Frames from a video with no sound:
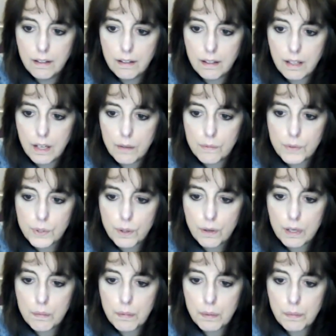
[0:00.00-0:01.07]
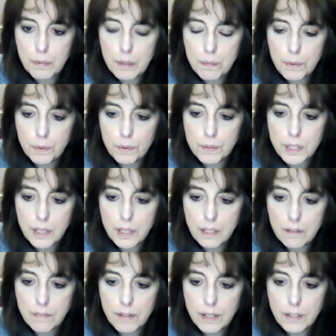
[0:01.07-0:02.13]
I'm sorry, but people who take
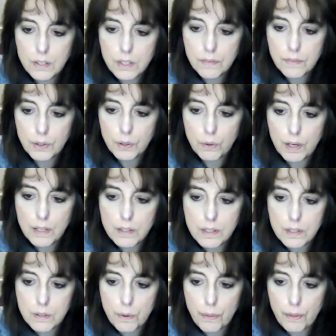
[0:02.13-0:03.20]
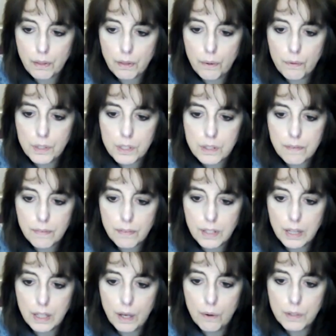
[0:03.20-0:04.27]
advantage of a crisis are the lowest of the
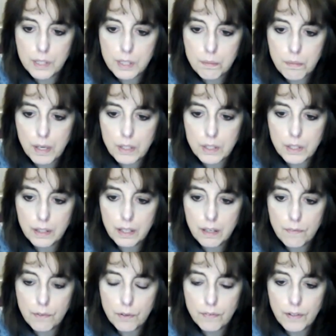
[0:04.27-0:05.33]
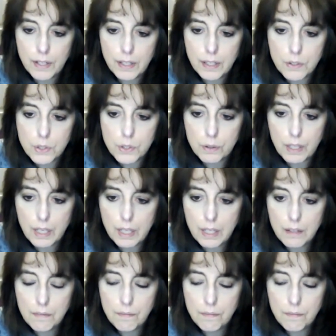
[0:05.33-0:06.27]
low, especially for financial gain.